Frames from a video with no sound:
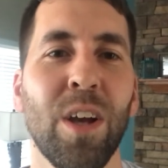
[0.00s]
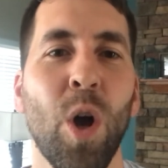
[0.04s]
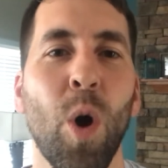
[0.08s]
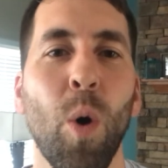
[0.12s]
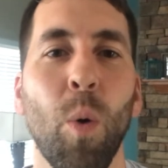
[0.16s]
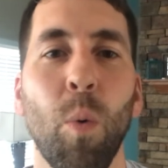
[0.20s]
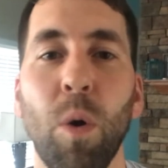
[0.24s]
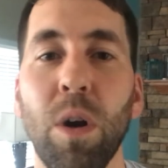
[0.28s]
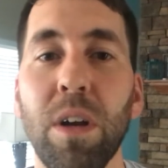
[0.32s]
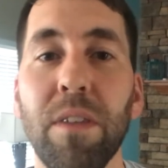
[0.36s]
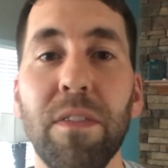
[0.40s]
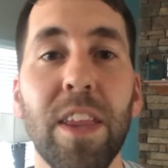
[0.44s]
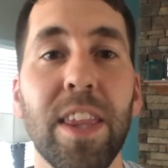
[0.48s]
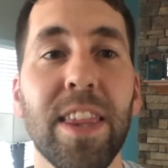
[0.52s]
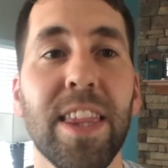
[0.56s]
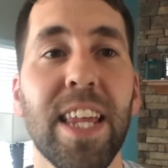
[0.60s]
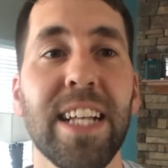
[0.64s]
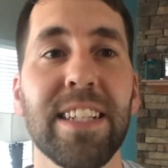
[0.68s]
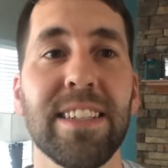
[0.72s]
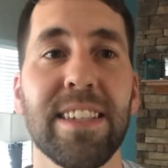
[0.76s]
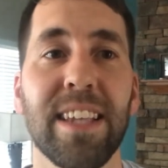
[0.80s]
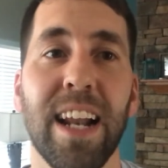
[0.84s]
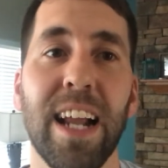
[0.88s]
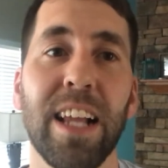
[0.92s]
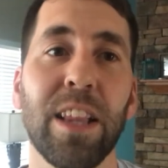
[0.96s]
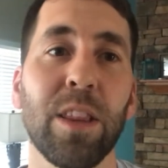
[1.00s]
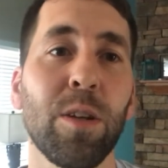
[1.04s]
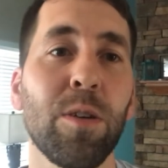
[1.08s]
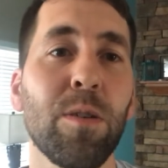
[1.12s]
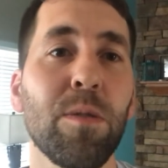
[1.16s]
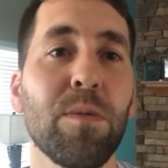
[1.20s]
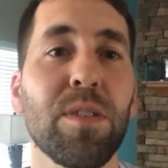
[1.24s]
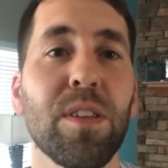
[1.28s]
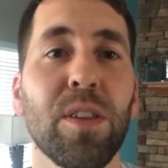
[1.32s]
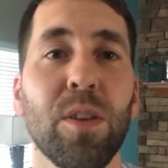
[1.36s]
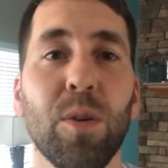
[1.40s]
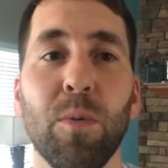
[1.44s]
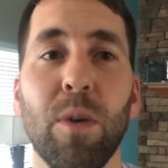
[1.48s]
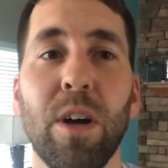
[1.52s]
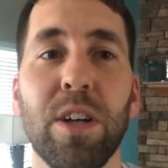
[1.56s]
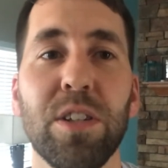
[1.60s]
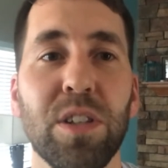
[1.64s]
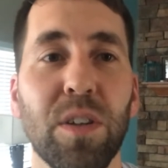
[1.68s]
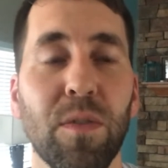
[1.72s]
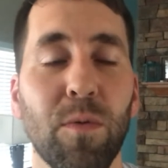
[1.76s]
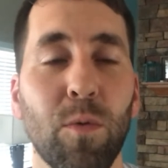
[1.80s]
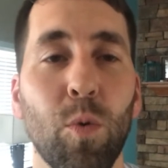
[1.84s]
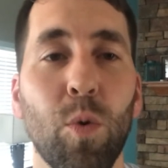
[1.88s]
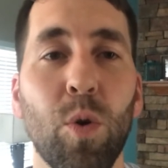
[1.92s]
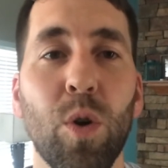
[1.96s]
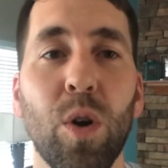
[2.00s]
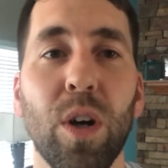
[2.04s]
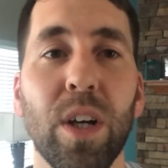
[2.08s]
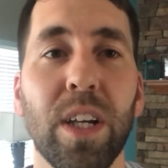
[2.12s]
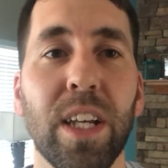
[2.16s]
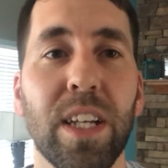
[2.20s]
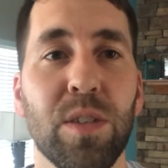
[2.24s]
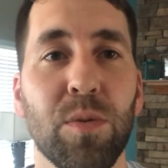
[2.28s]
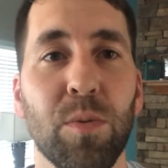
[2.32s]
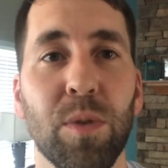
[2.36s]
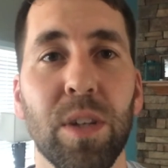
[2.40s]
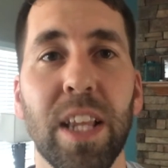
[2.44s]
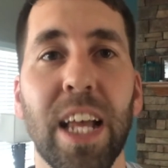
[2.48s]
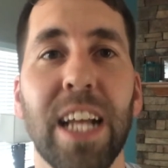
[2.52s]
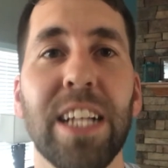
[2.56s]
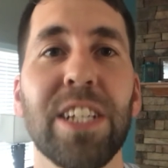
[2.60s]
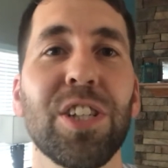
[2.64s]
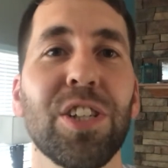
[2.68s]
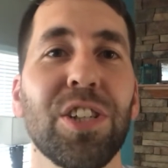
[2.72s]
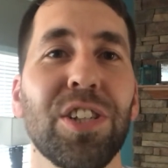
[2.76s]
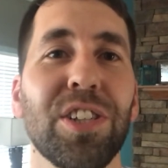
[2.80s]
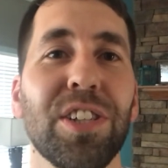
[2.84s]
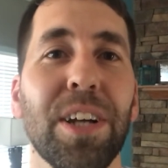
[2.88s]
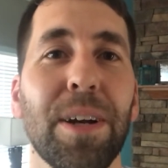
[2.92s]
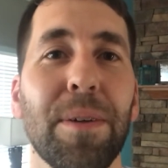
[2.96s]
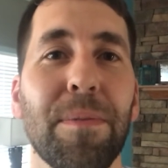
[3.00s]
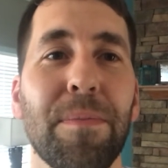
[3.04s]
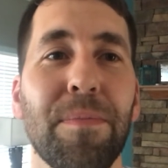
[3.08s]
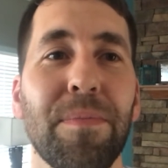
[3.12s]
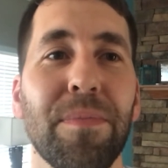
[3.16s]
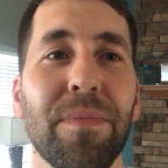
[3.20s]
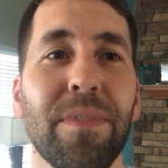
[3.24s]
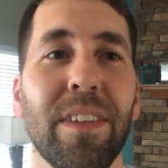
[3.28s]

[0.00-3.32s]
One of the things that I lose in the rush of work is relationship.